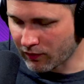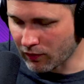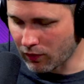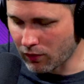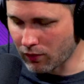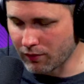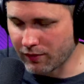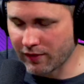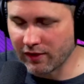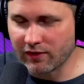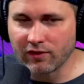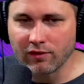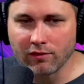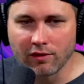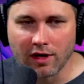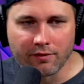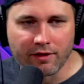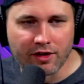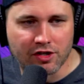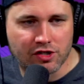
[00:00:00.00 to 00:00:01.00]
So
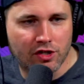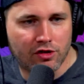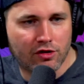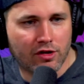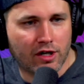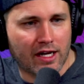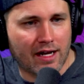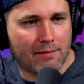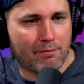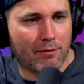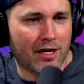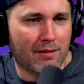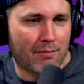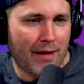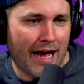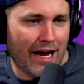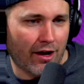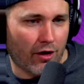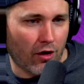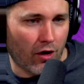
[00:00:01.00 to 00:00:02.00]
this is a renovation that you're going to get
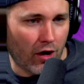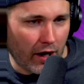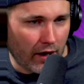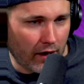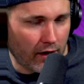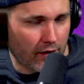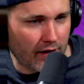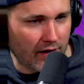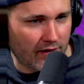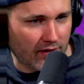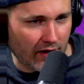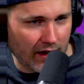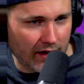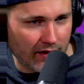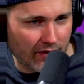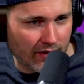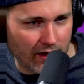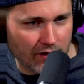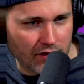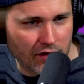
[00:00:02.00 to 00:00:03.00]
money back on. They
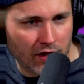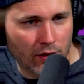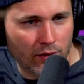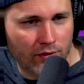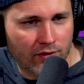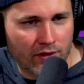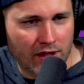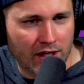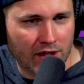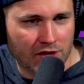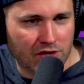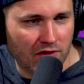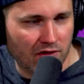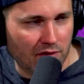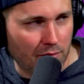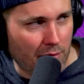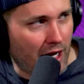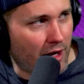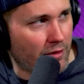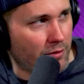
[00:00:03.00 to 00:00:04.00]
say inside your house that
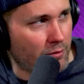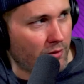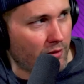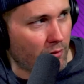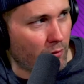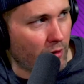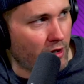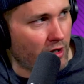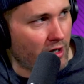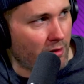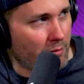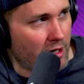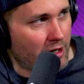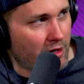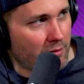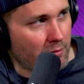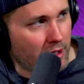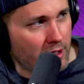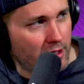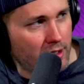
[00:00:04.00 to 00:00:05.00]
kitchens and bathrooms are where you're going to
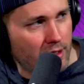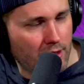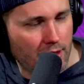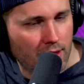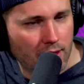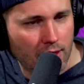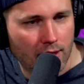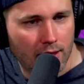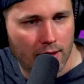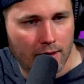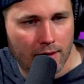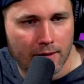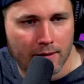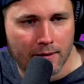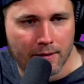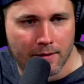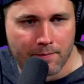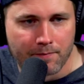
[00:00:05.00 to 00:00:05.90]
make your money. Sell your house.